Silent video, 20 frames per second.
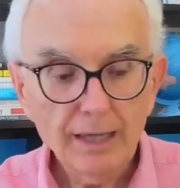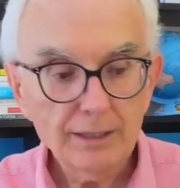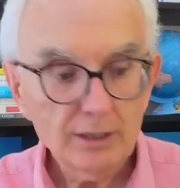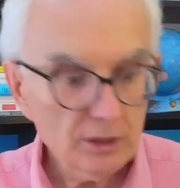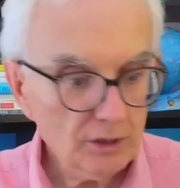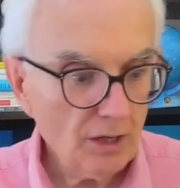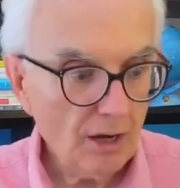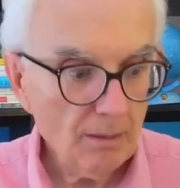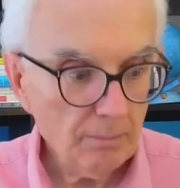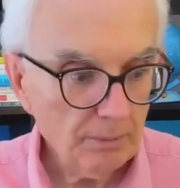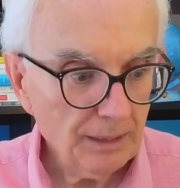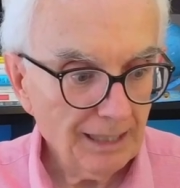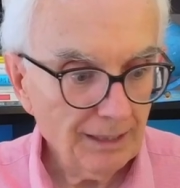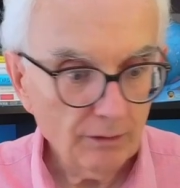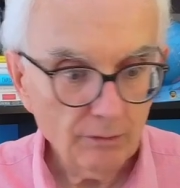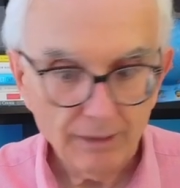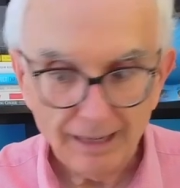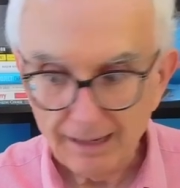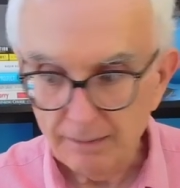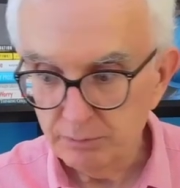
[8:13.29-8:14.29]
I stop and
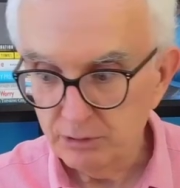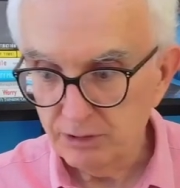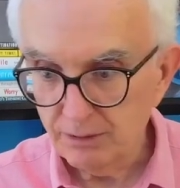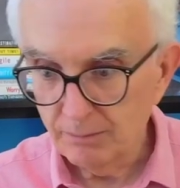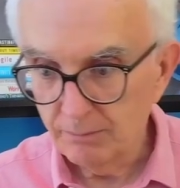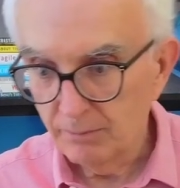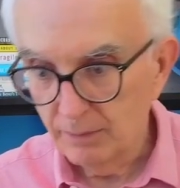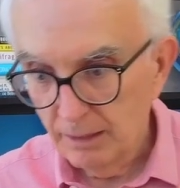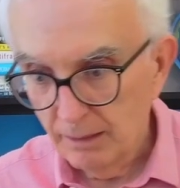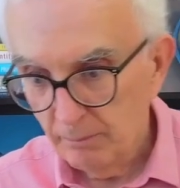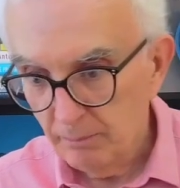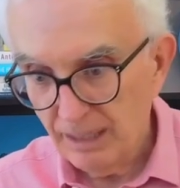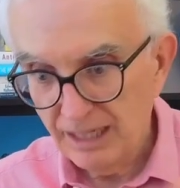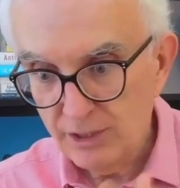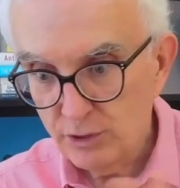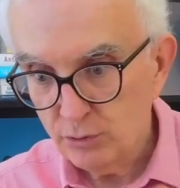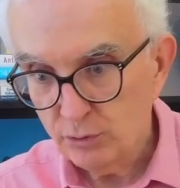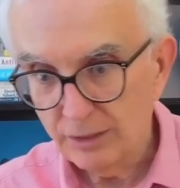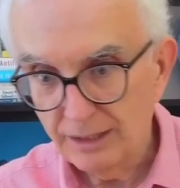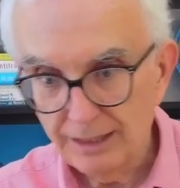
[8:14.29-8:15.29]
grab some
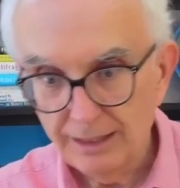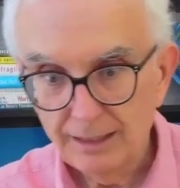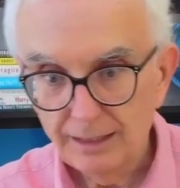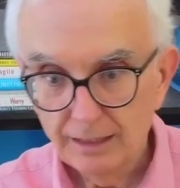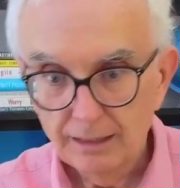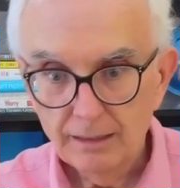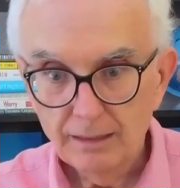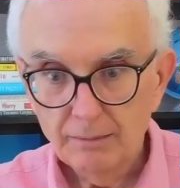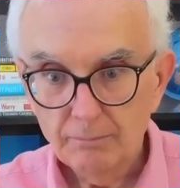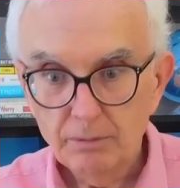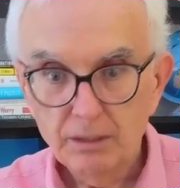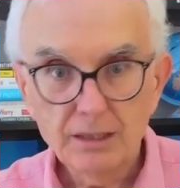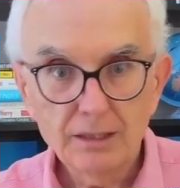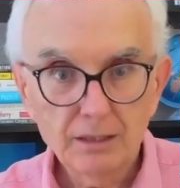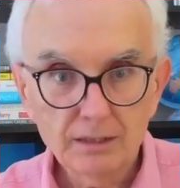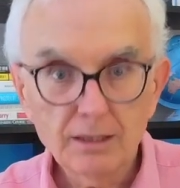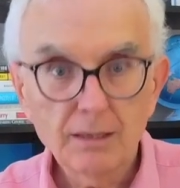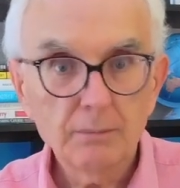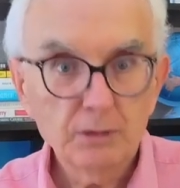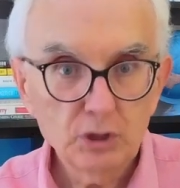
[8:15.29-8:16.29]
pastry,
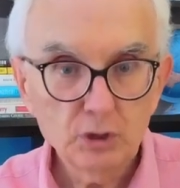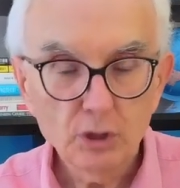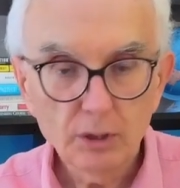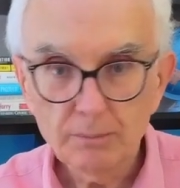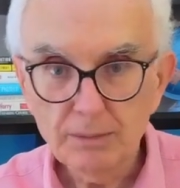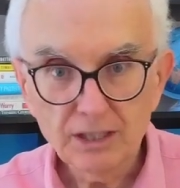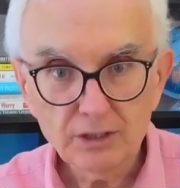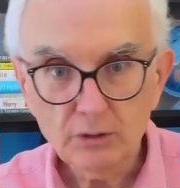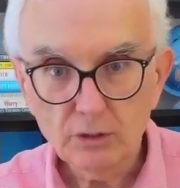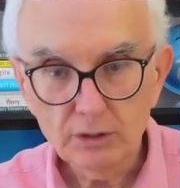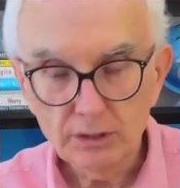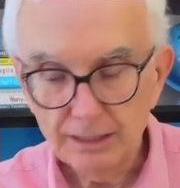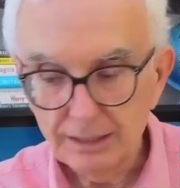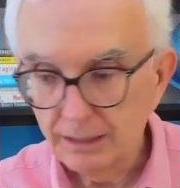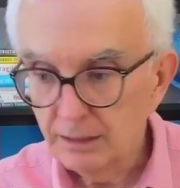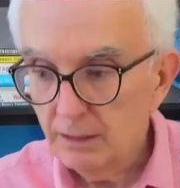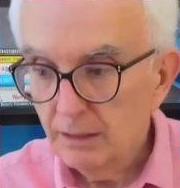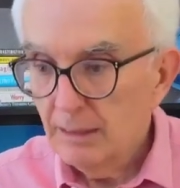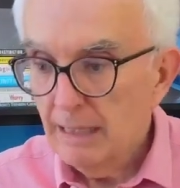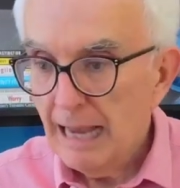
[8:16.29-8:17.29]
because I'm in Europe, that's all you
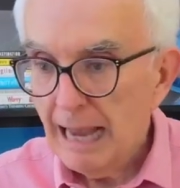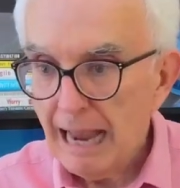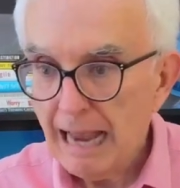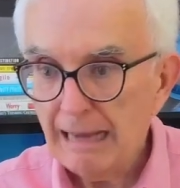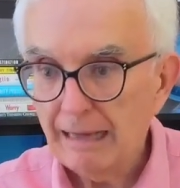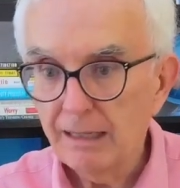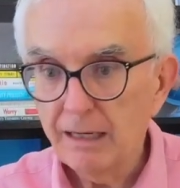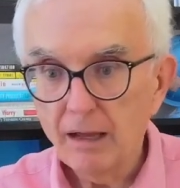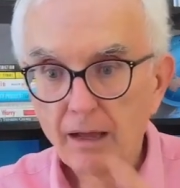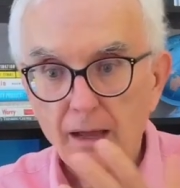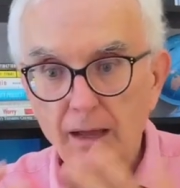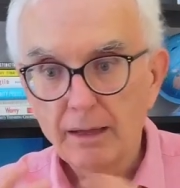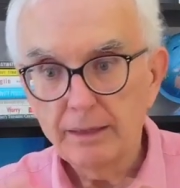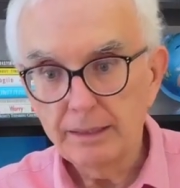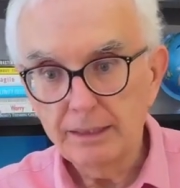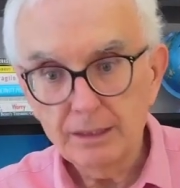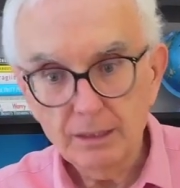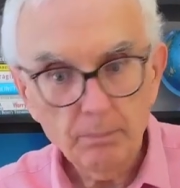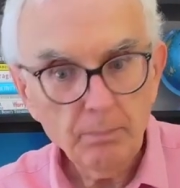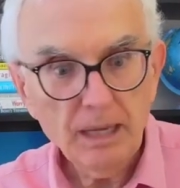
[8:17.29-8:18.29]
eat, and I
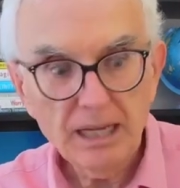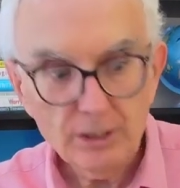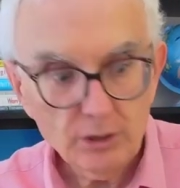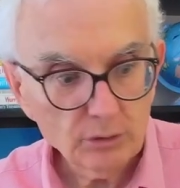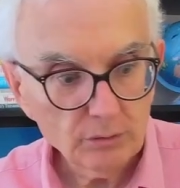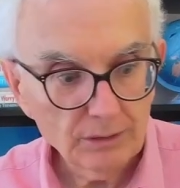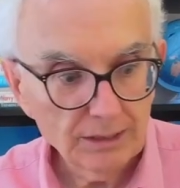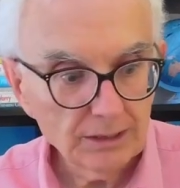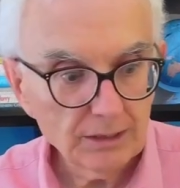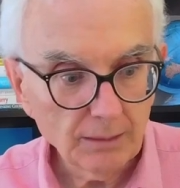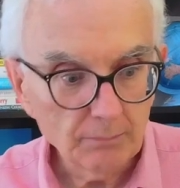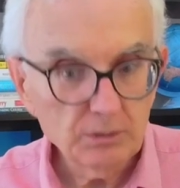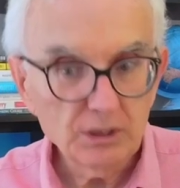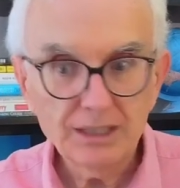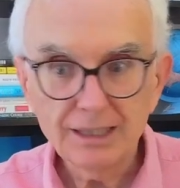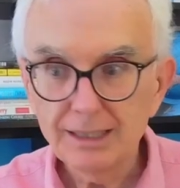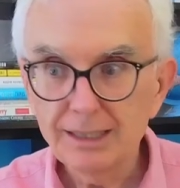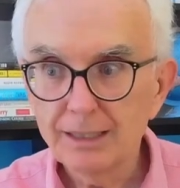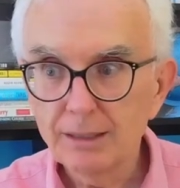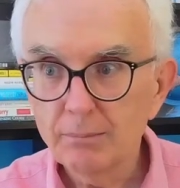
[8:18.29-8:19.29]
eat the pastries. I'm
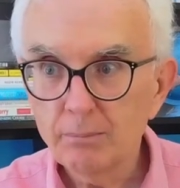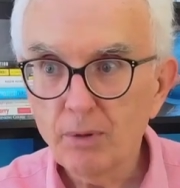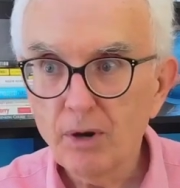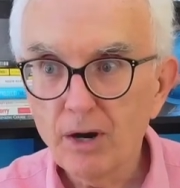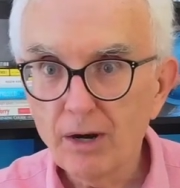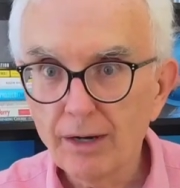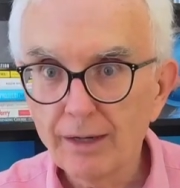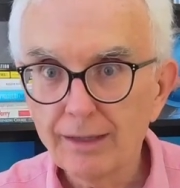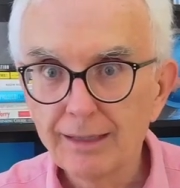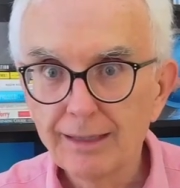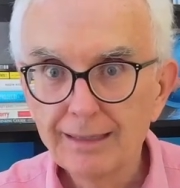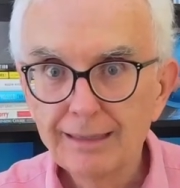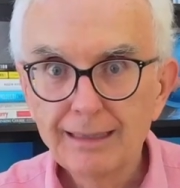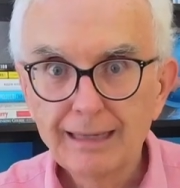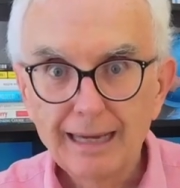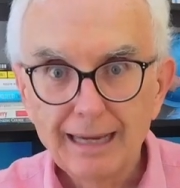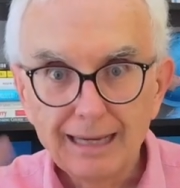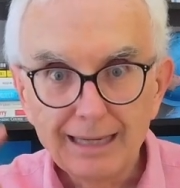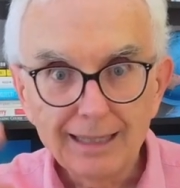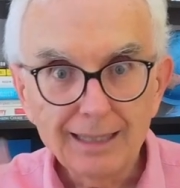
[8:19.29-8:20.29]
sitting in the park,
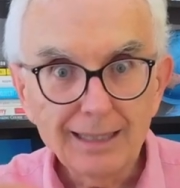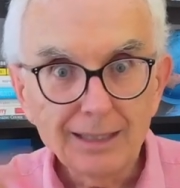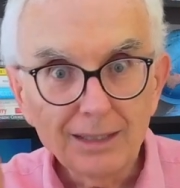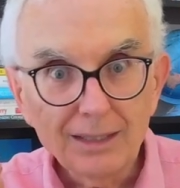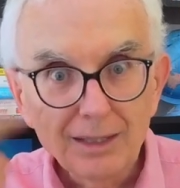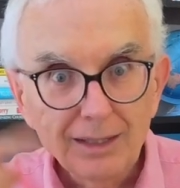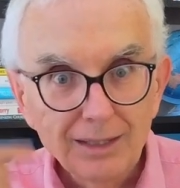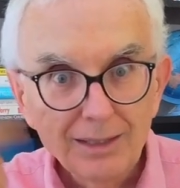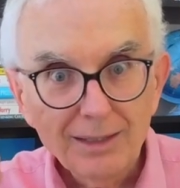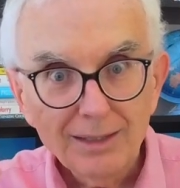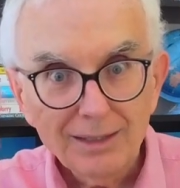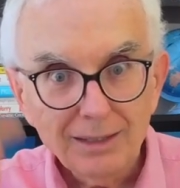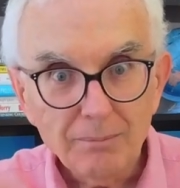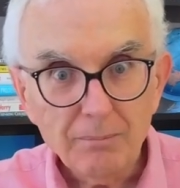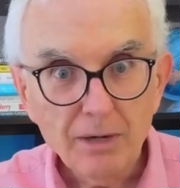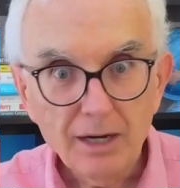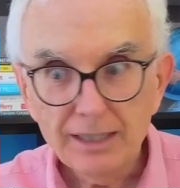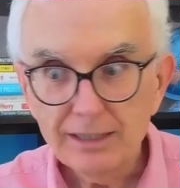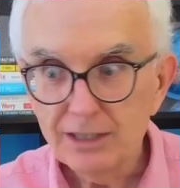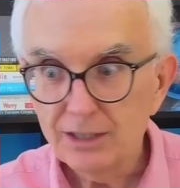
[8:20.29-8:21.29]
and the
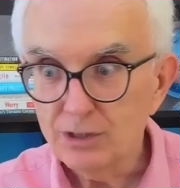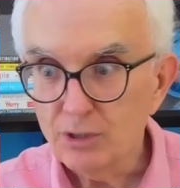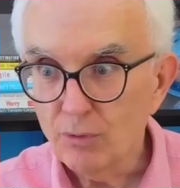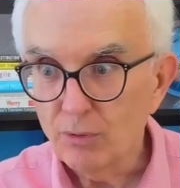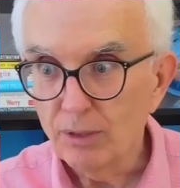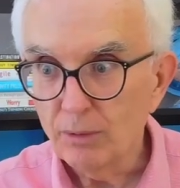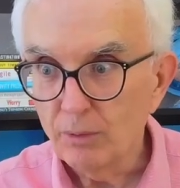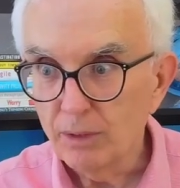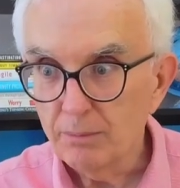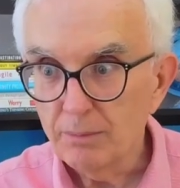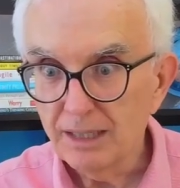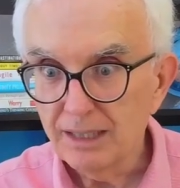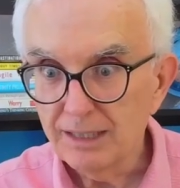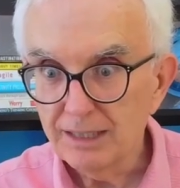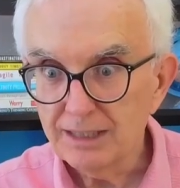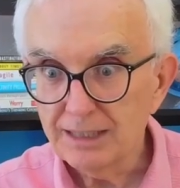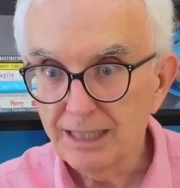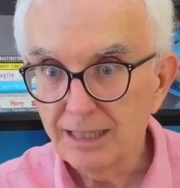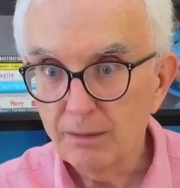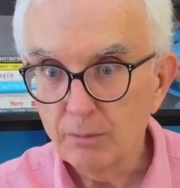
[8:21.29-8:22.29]
mind is going, what am I going to
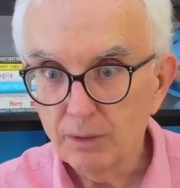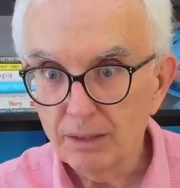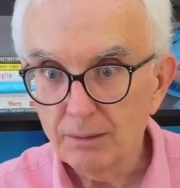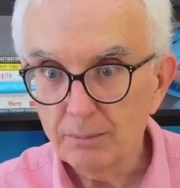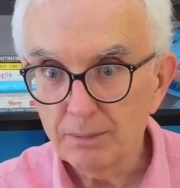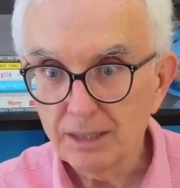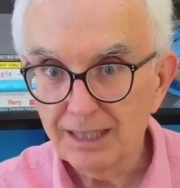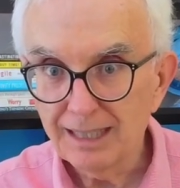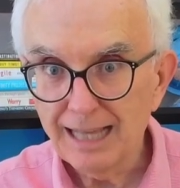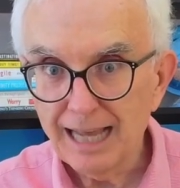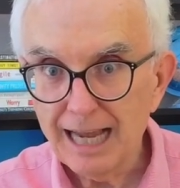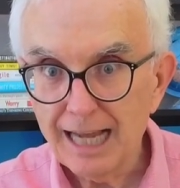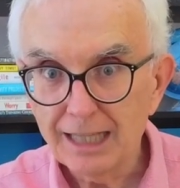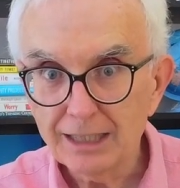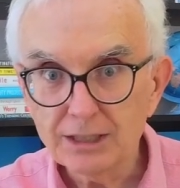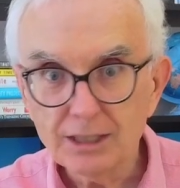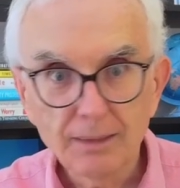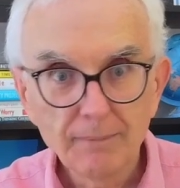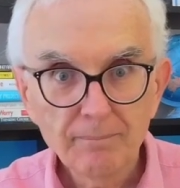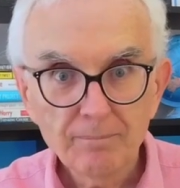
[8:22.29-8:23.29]
say, what am I going to
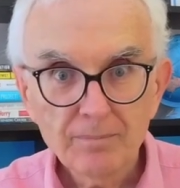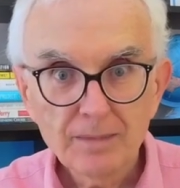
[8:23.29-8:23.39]
ask?